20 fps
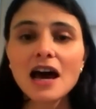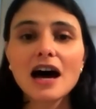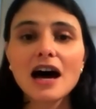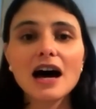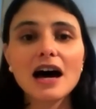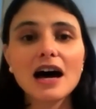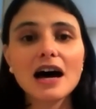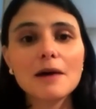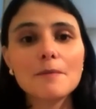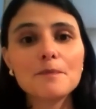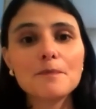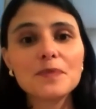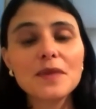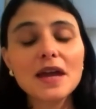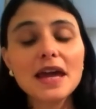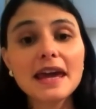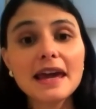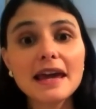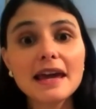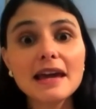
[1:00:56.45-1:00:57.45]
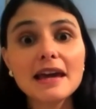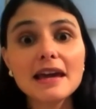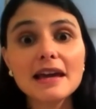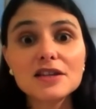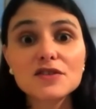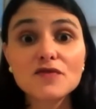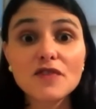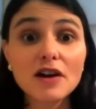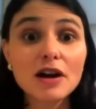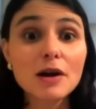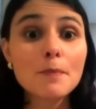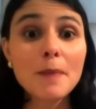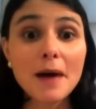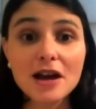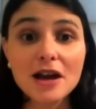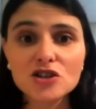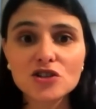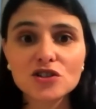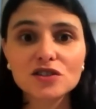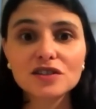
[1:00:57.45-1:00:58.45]
Um, he is very
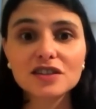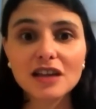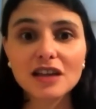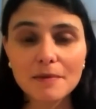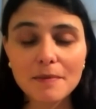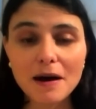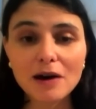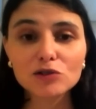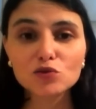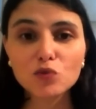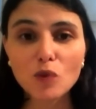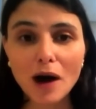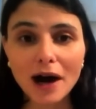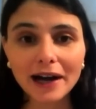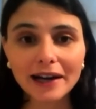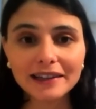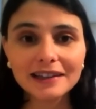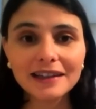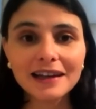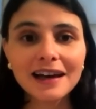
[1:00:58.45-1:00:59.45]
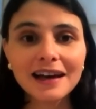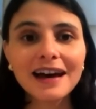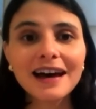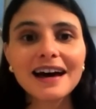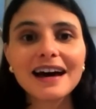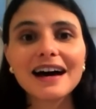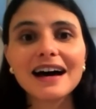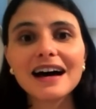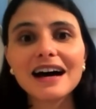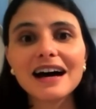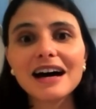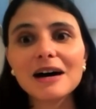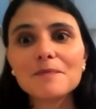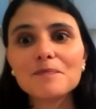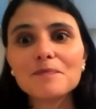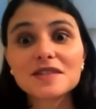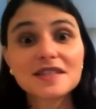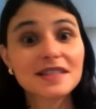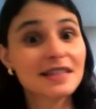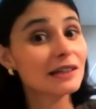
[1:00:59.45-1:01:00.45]
passionate about wine,
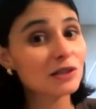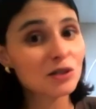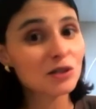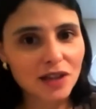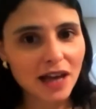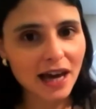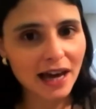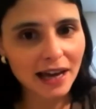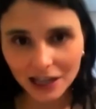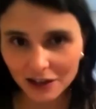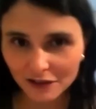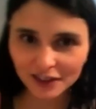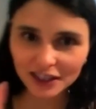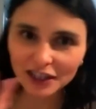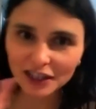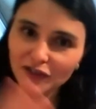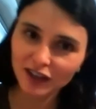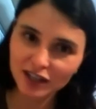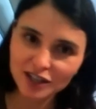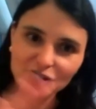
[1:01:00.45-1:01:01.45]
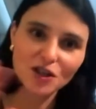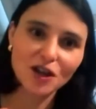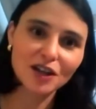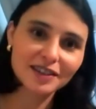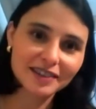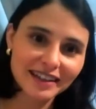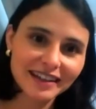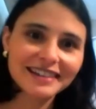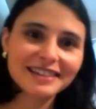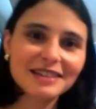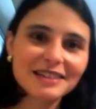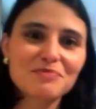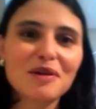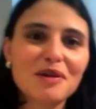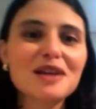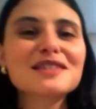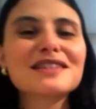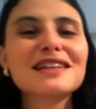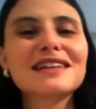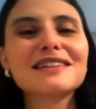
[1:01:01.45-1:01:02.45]
um, still today, even if he's not the, the
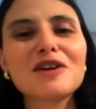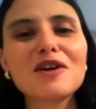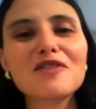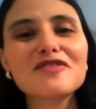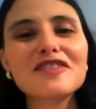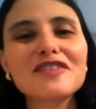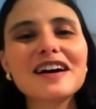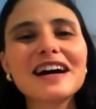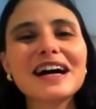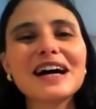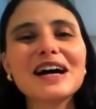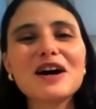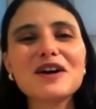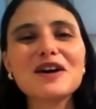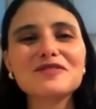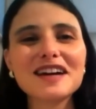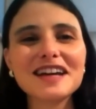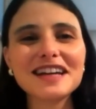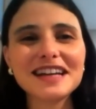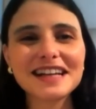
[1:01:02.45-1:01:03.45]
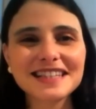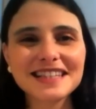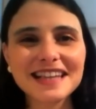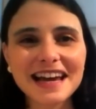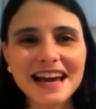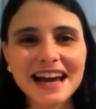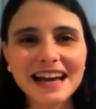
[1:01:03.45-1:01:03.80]
president of, uh, of AXA